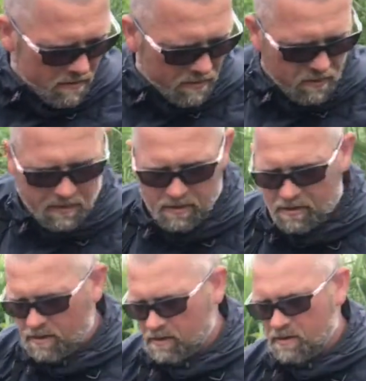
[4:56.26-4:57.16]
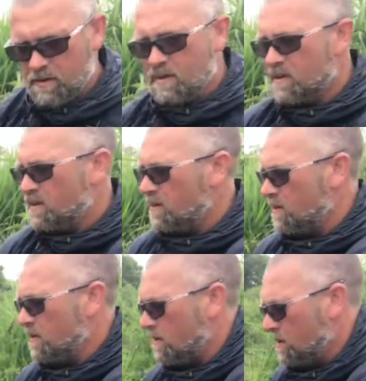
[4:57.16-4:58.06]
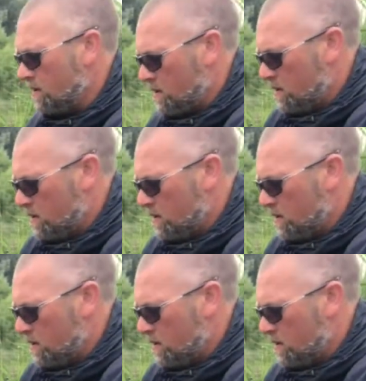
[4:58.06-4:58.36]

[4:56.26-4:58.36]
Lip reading: (no one is talking)